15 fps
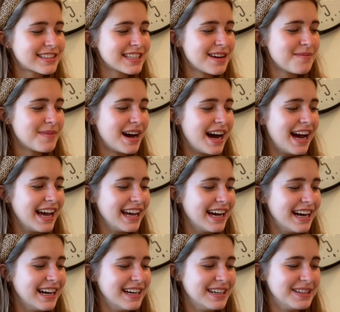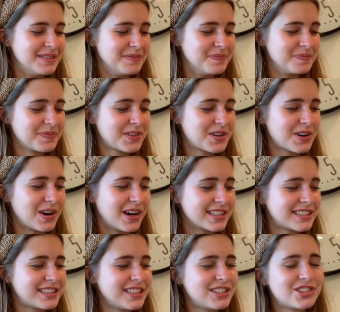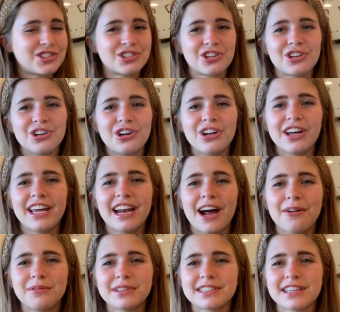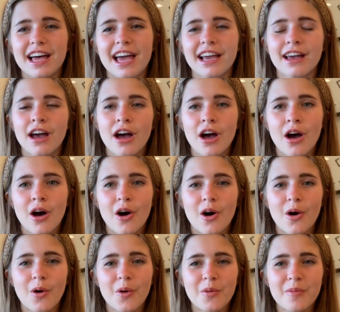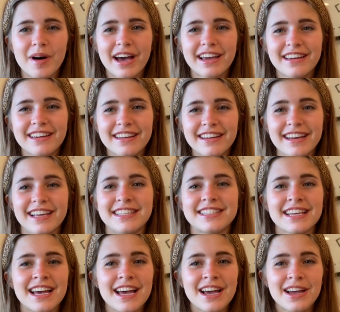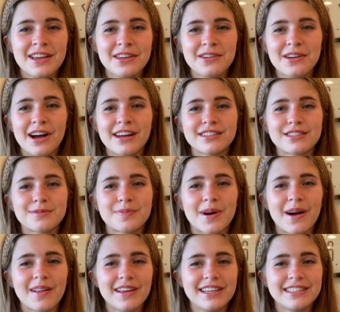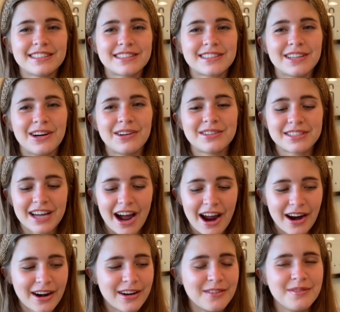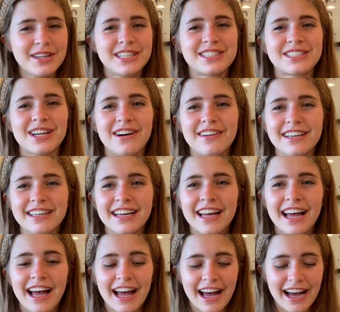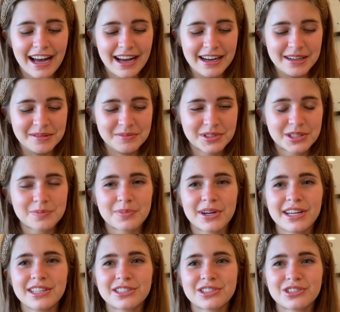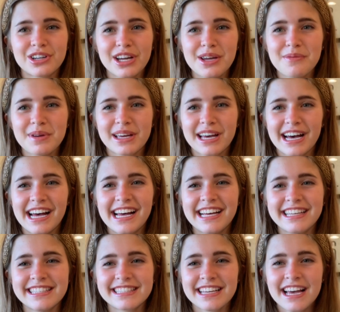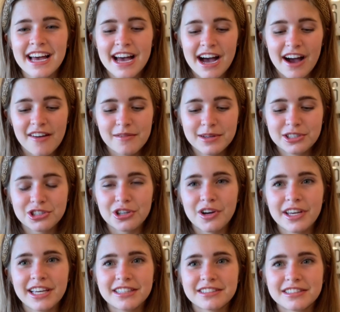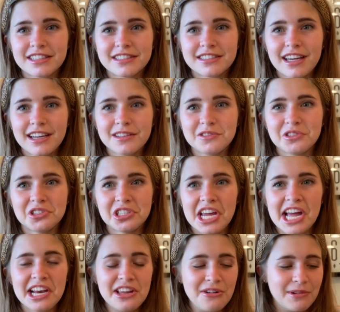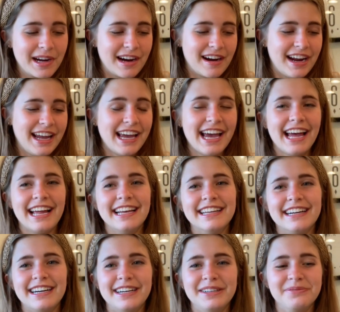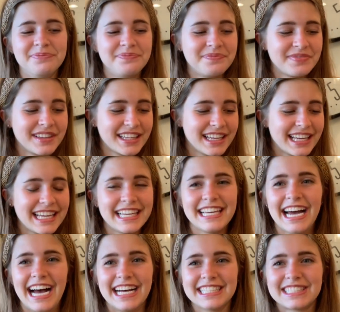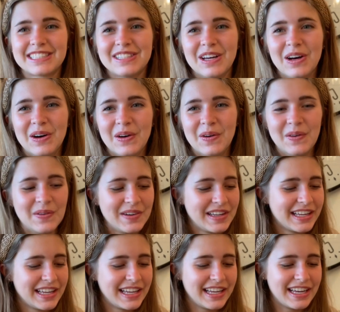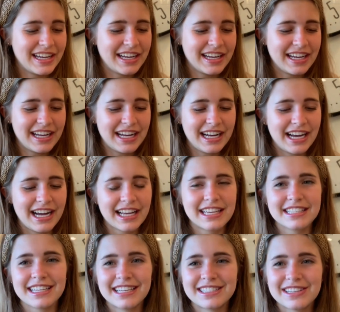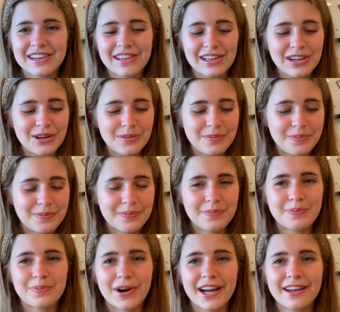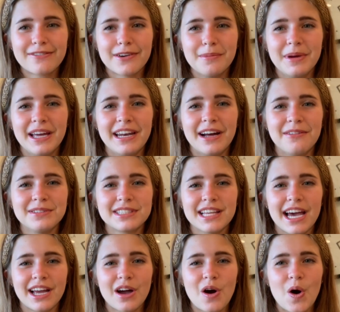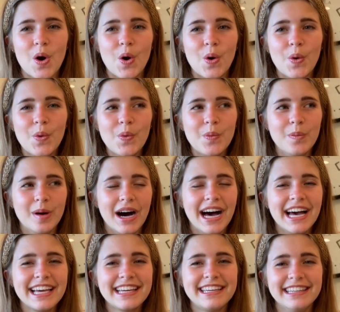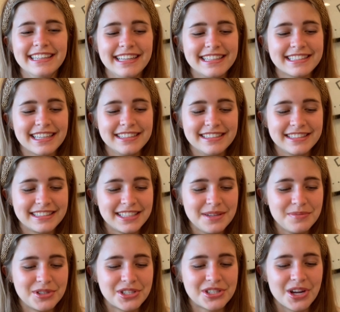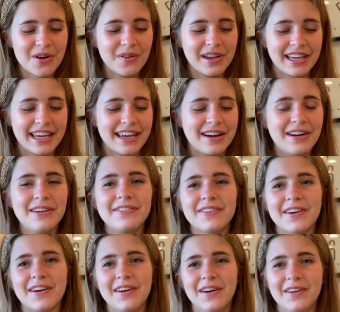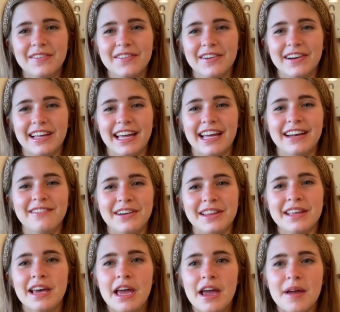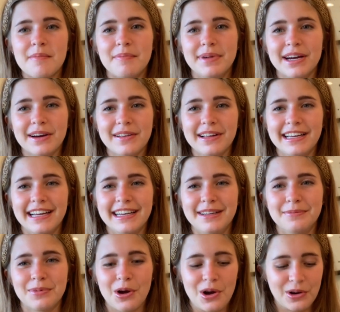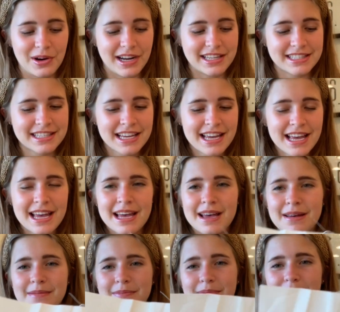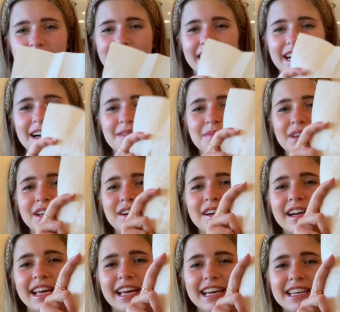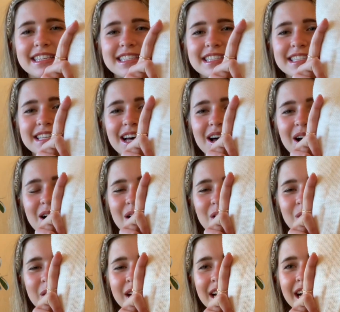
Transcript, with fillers: at my um, cross stitch journal and I was like, oh my goodness, you guys are probably so tired of me showing um, Spring Street because I've been showing it since like January. And um, yeah, so because I took a little break from it and I was like, oh my goodness, I just keep showing it over and over again with barely any progress. But um, here it is. So